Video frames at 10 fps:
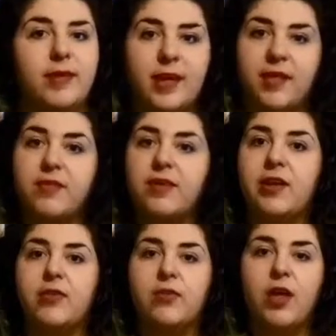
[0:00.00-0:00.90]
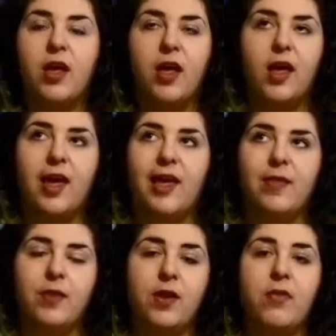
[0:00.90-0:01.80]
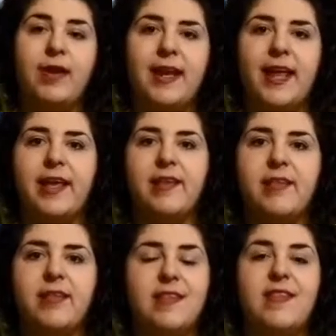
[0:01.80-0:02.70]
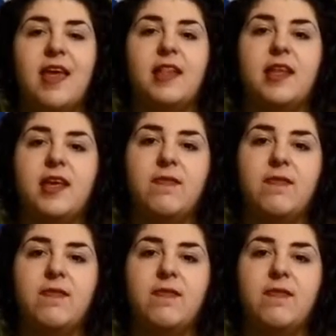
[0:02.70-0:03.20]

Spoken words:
in other videos that I really like is that